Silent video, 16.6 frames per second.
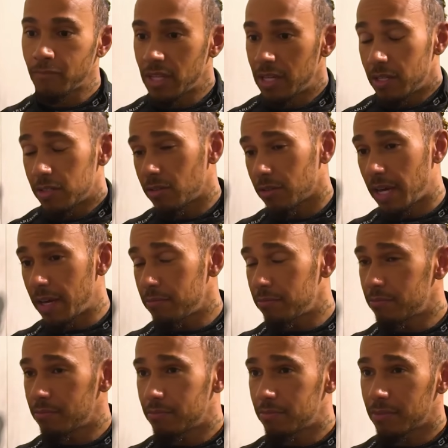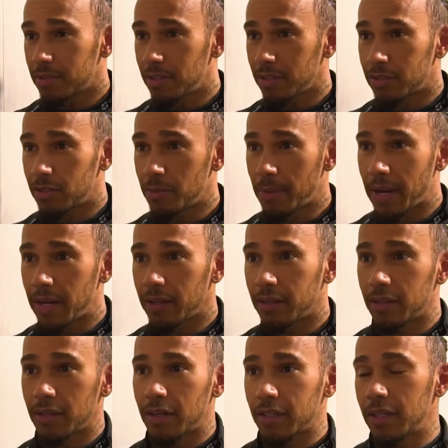It's okay. It's not too bad.
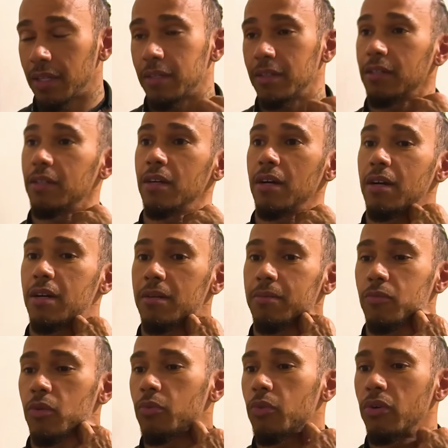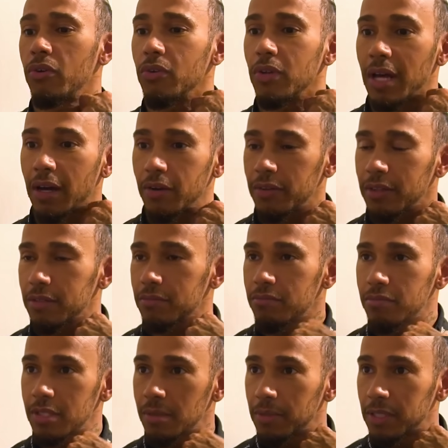I think when we're all out on the
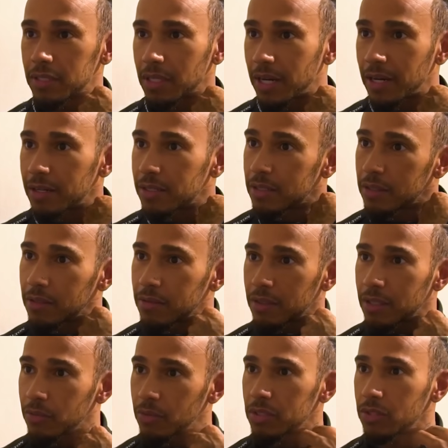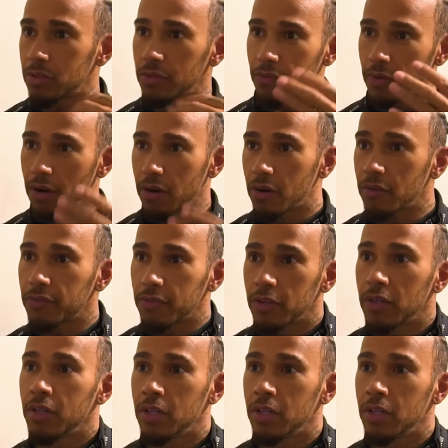similar tires, I don't think we're too far off.